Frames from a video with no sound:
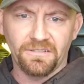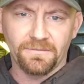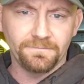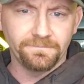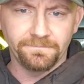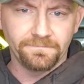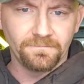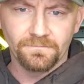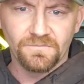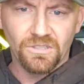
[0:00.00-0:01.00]

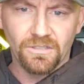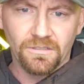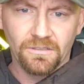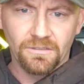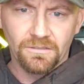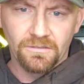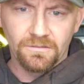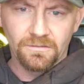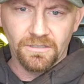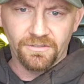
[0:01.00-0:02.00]

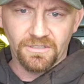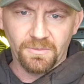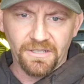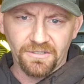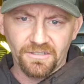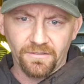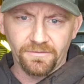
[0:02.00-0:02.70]
You have to explain yourself.